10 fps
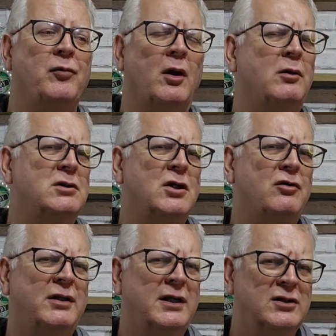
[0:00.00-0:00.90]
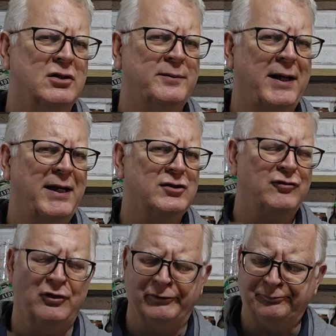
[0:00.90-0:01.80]
which I don't think is going to be as
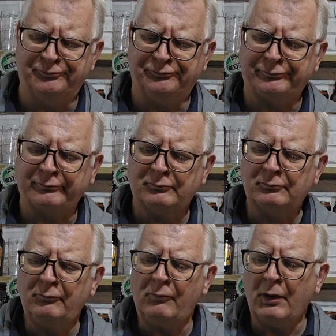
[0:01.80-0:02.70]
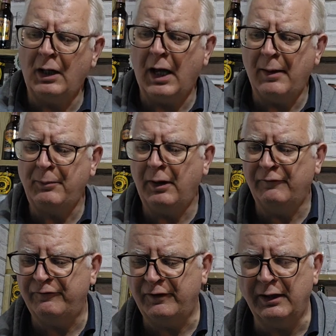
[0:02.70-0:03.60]
fun. But
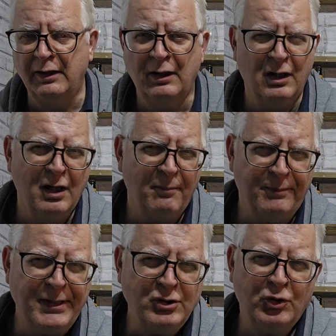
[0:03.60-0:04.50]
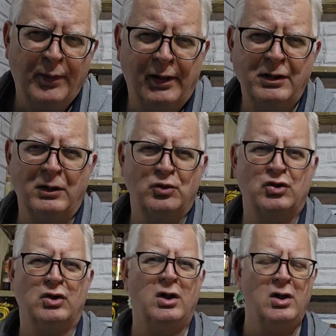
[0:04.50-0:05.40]
I've been doing well in the old
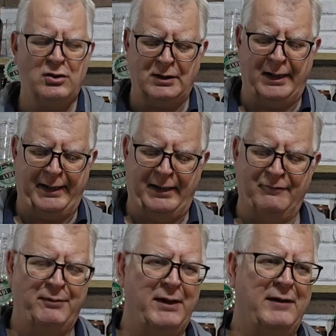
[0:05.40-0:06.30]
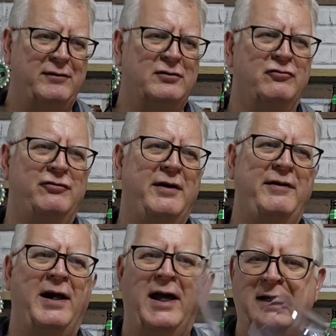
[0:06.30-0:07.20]
scores lately. I've been having some very
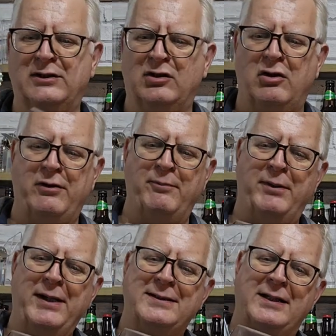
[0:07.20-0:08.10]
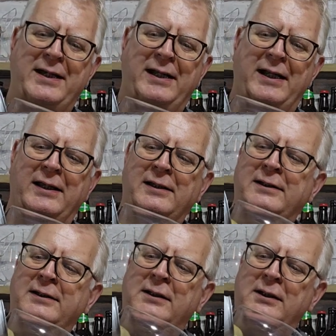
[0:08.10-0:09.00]
high scoring beers lately,
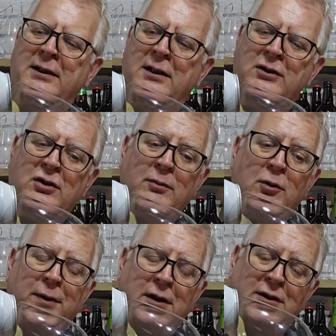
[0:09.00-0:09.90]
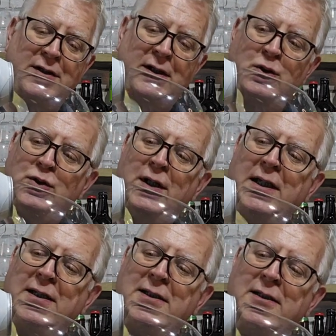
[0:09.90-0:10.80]
so I'm hoping it continues with
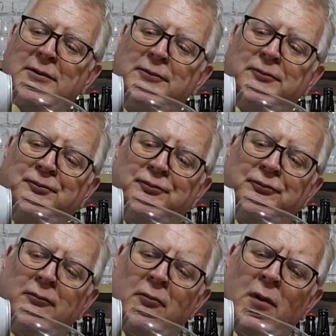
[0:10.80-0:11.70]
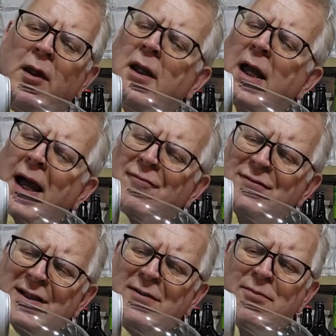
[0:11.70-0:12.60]
this. I haven't
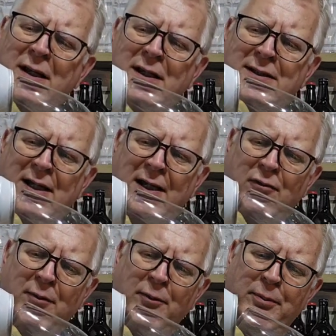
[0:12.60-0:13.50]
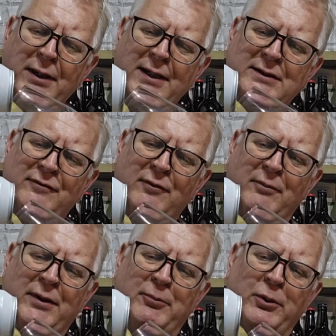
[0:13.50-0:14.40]
had many Tiny Rebel beers, if I'm
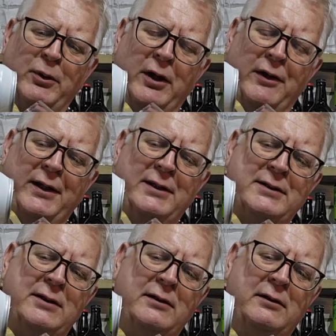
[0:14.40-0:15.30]
being brutally honest.